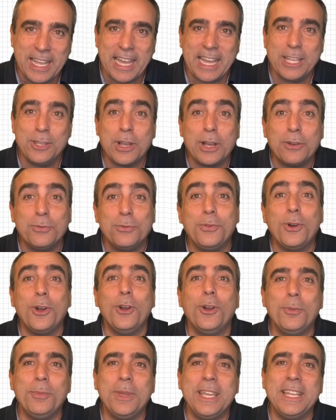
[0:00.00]
And you can
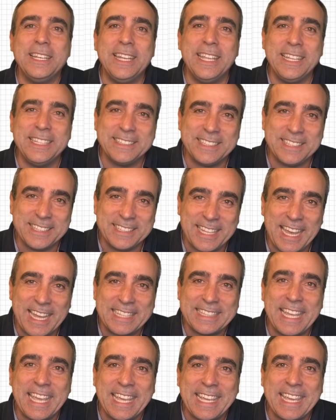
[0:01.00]
follow me in LinkedIn
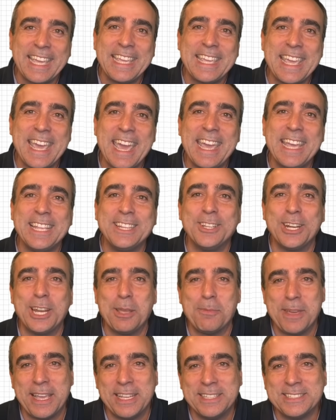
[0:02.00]
at
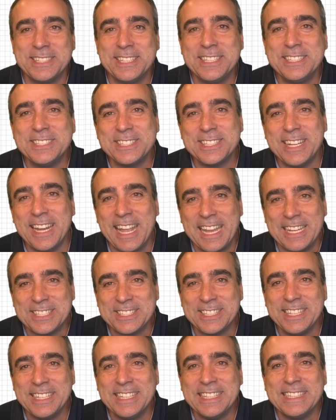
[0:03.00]

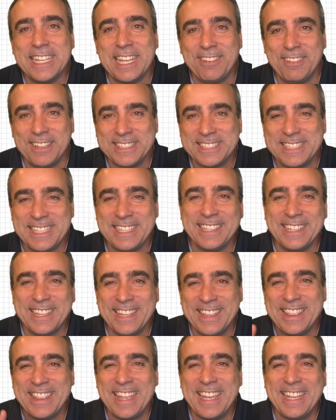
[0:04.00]
aka.ms/DavidC.
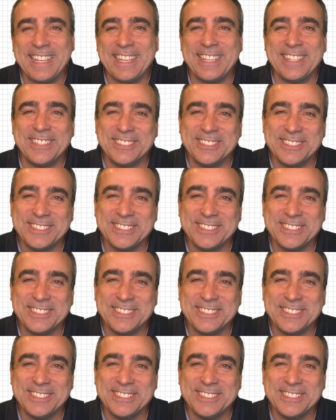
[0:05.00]
Thank you.